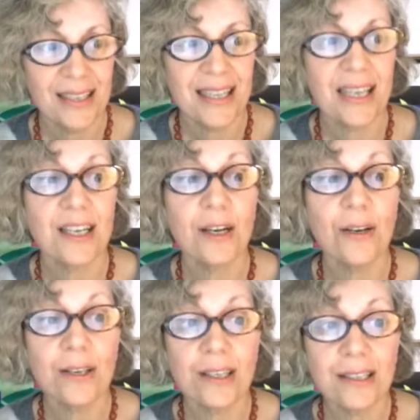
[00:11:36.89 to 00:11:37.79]
that
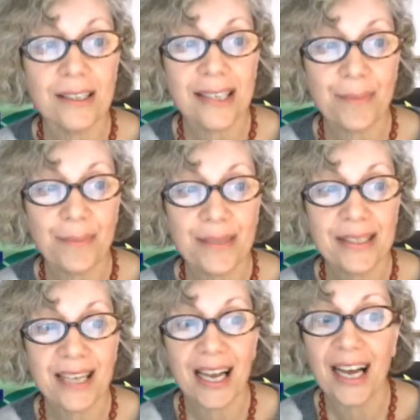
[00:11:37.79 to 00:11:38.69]
look on
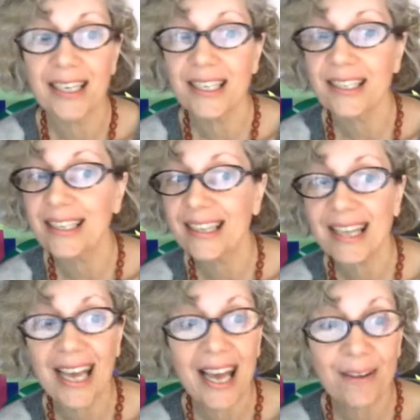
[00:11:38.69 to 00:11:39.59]
tempest and it
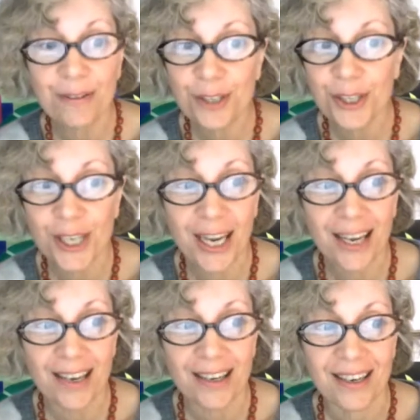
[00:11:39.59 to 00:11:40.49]
never
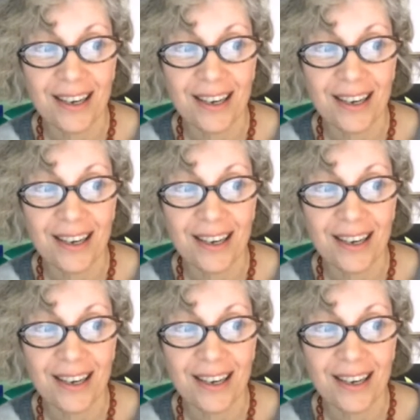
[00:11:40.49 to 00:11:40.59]
shaken.